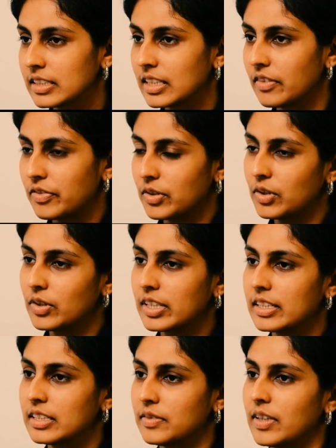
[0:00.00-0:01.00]
If you look
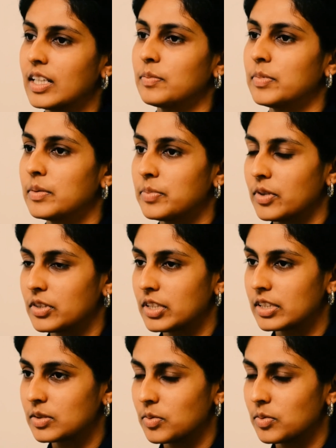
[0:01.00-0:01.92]
at development projects,